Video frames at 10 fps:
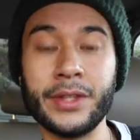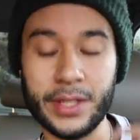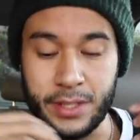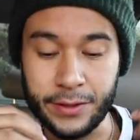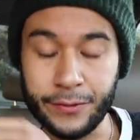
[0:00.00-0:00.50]

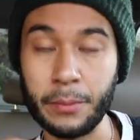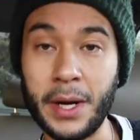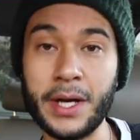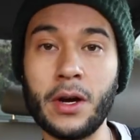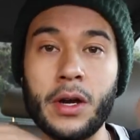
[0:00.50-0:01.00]
this is from
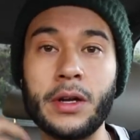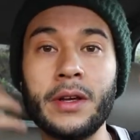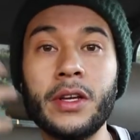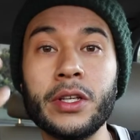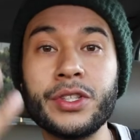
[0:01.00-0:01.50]
my heart
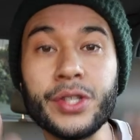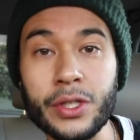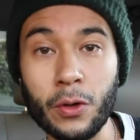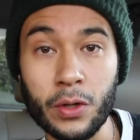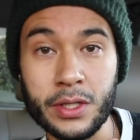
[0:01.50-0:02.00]
to
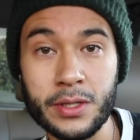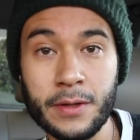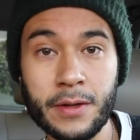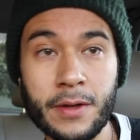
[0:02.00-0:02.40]
yours.